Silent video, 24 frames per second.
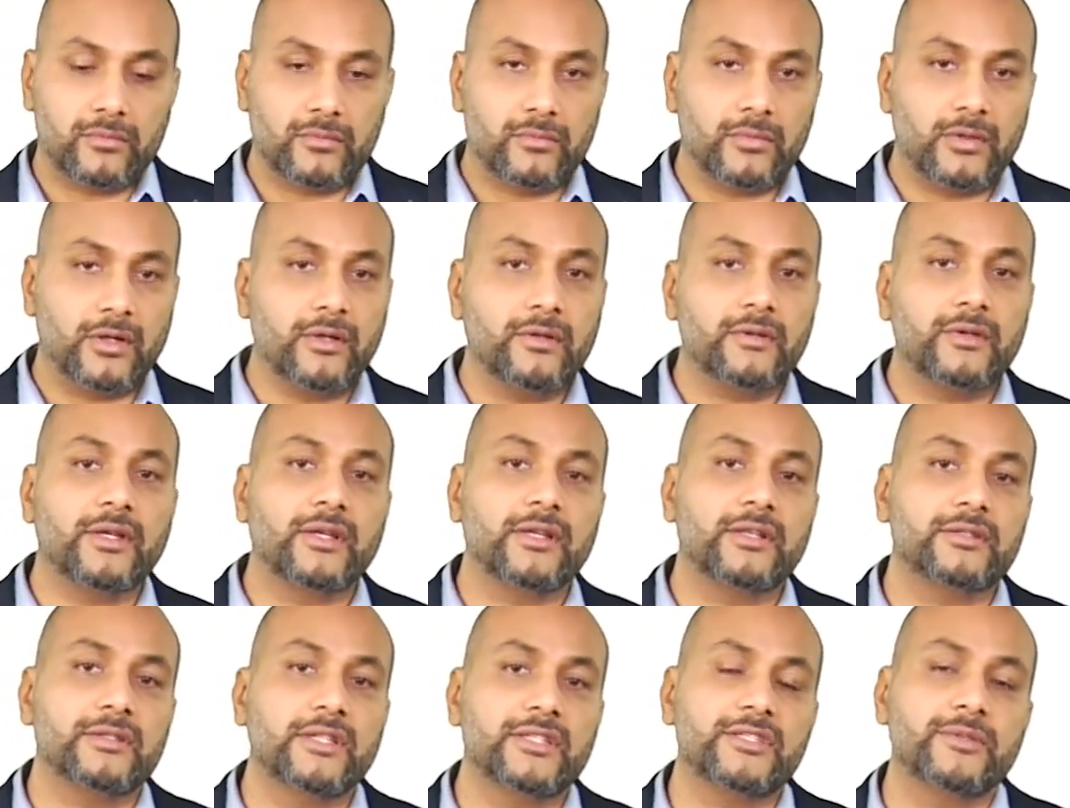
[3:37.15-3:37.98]
another
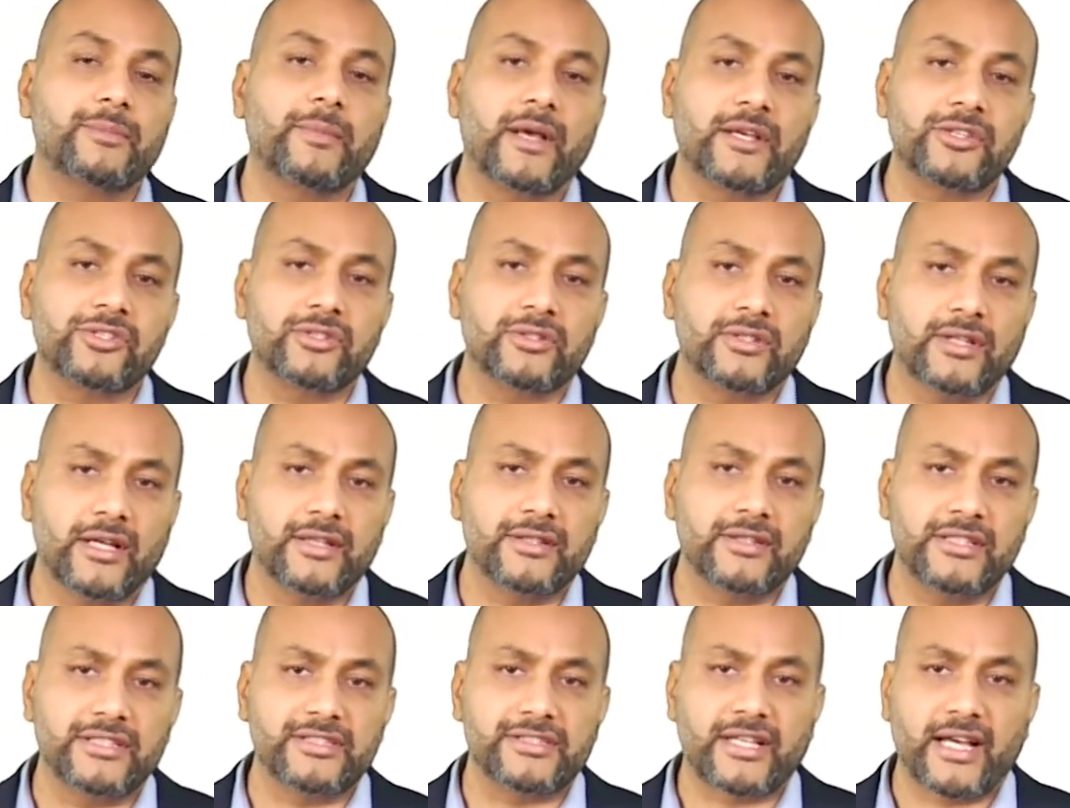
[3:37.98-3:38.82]
thing is, let's imagine
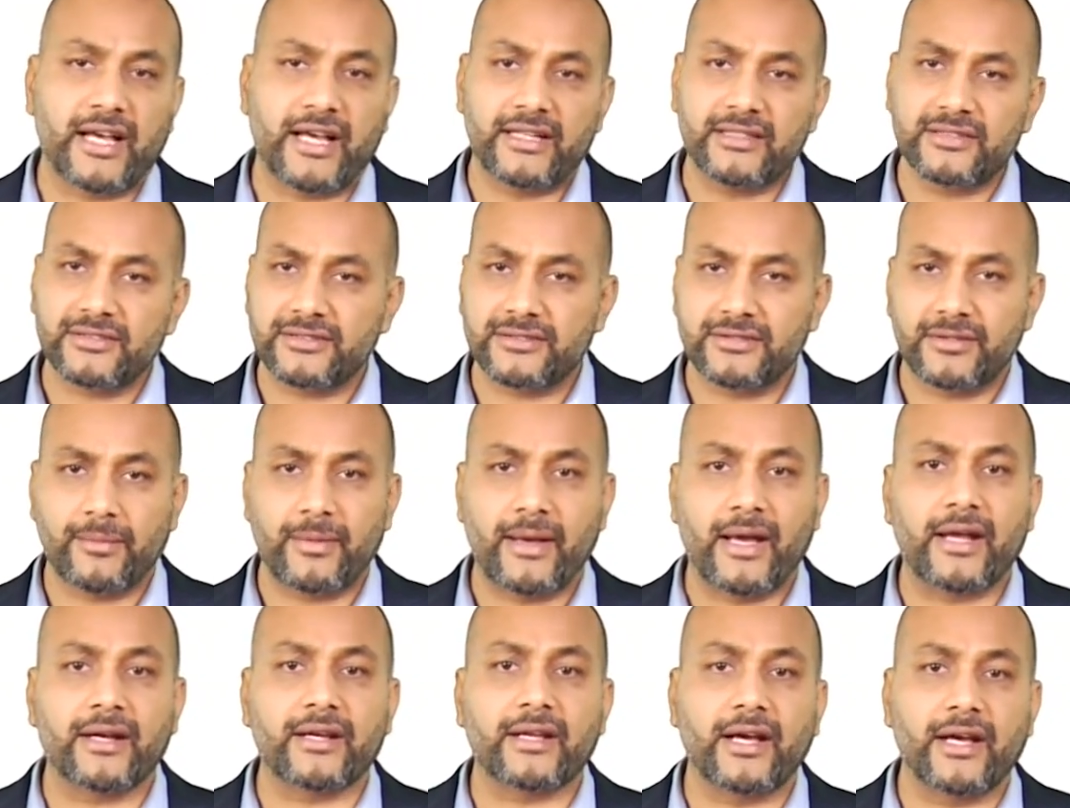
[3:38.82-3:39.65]
that these guys, the
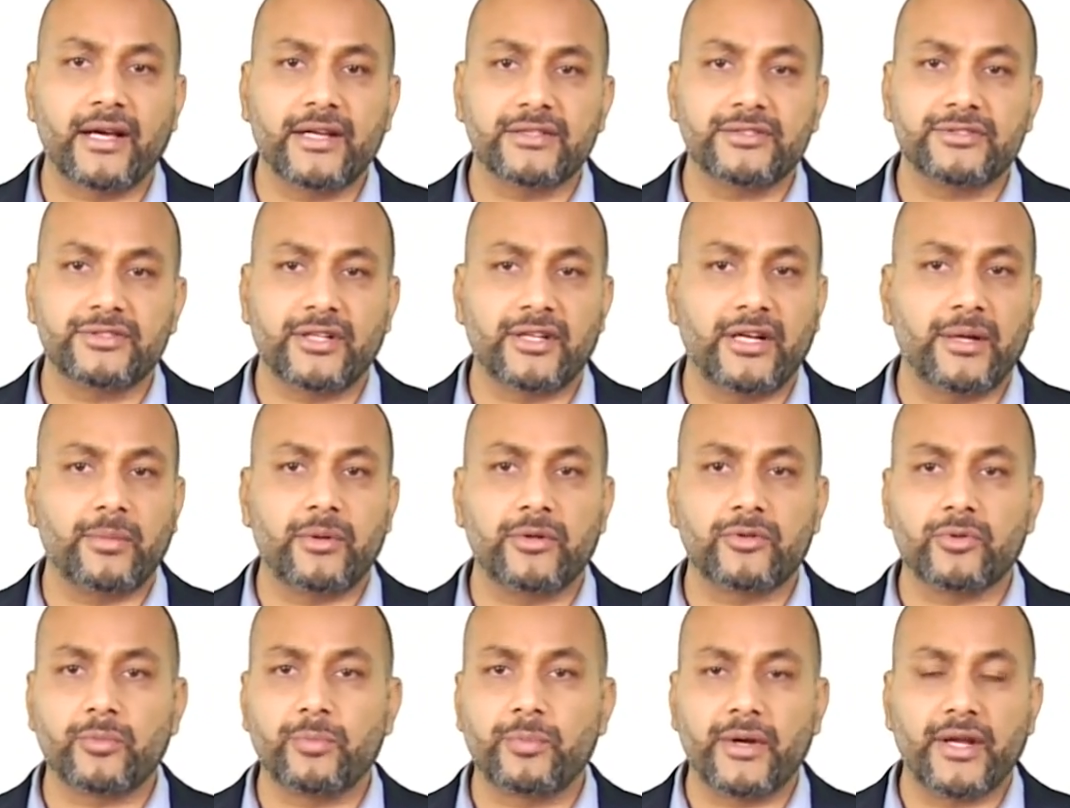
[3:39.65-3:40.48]
bad guys, they're
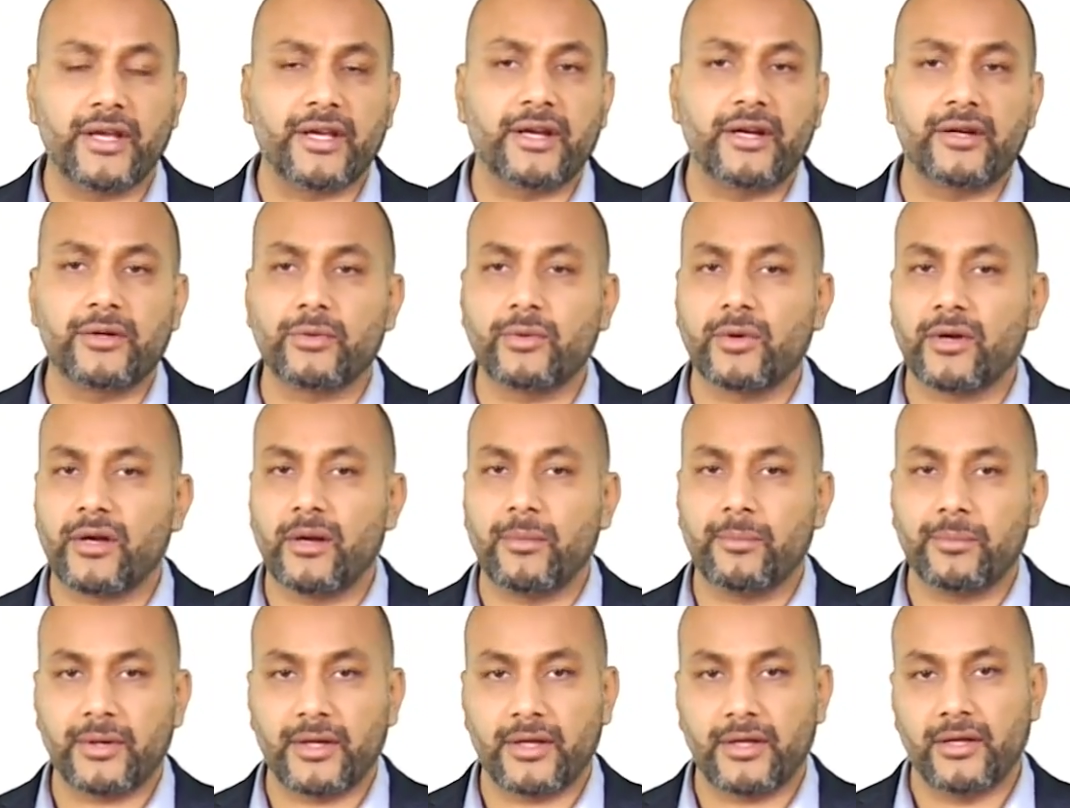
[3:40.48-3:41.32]
able to break into a
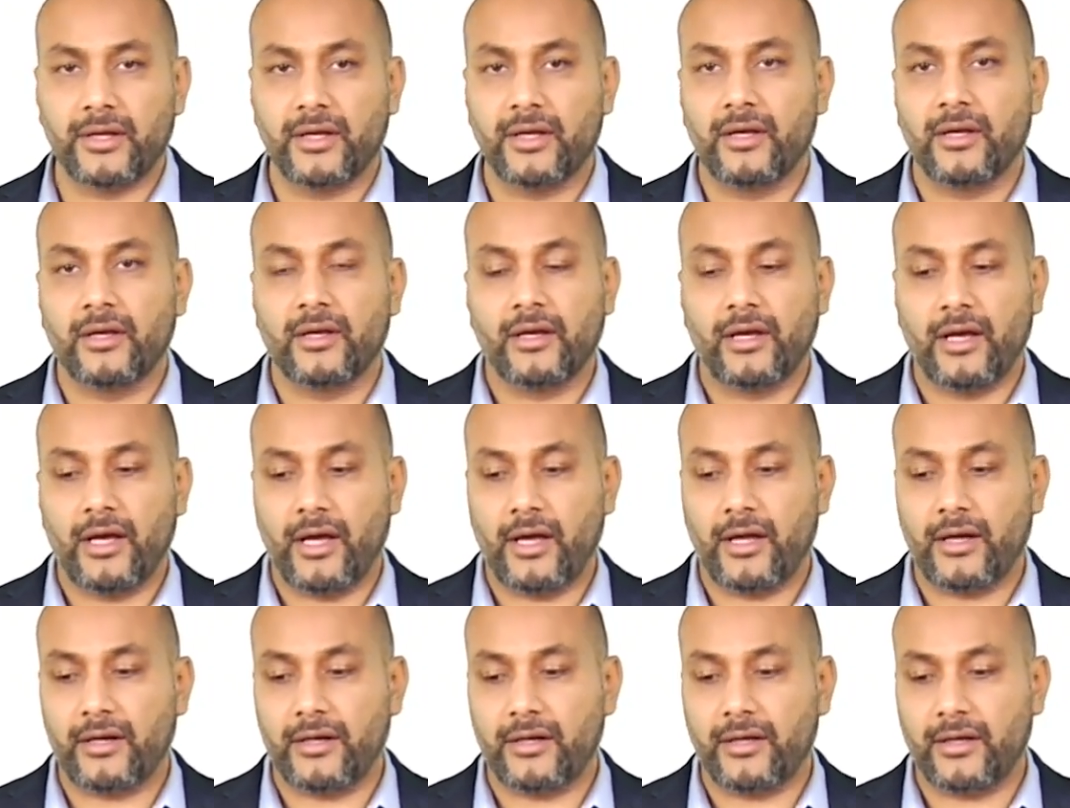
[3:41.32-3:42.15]
company,
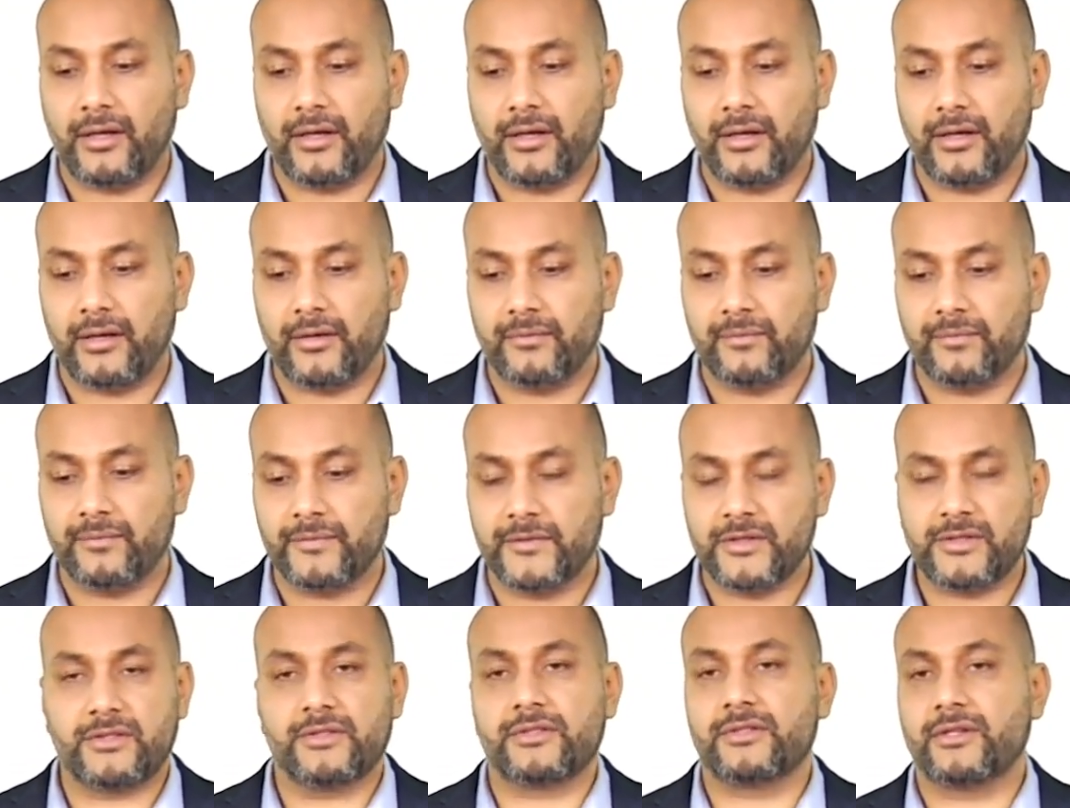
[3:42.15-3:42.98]
and
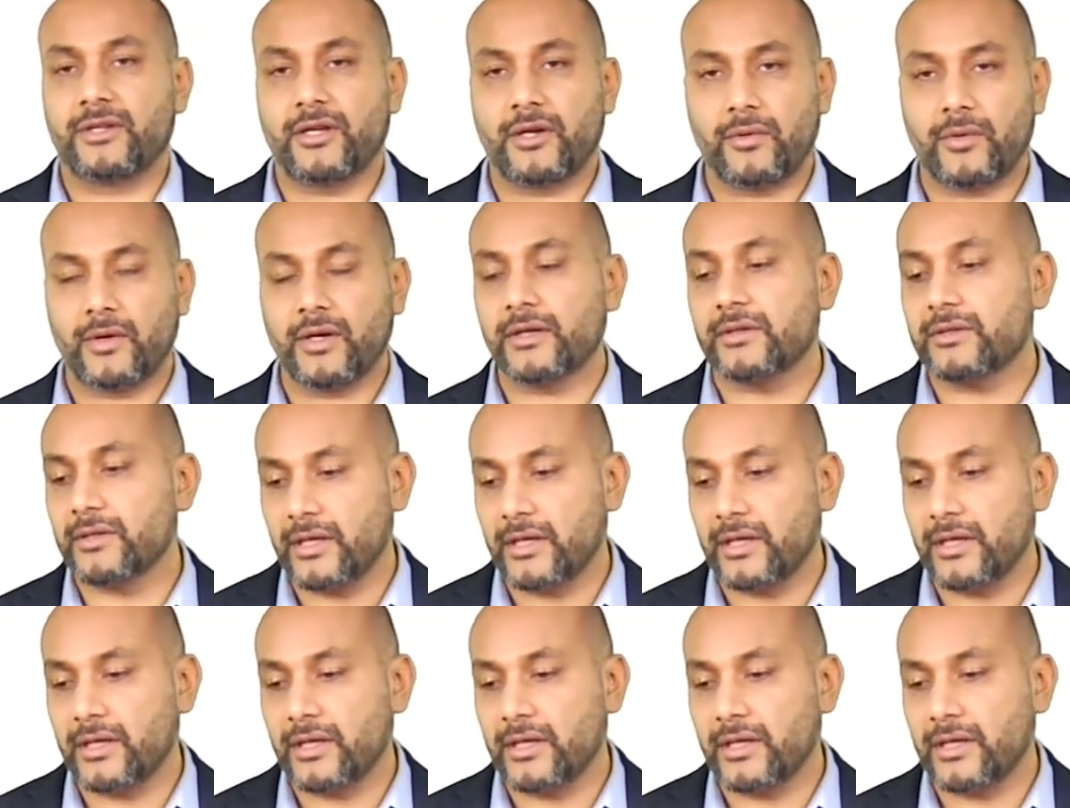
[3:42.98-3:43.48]
this is a scenario, right?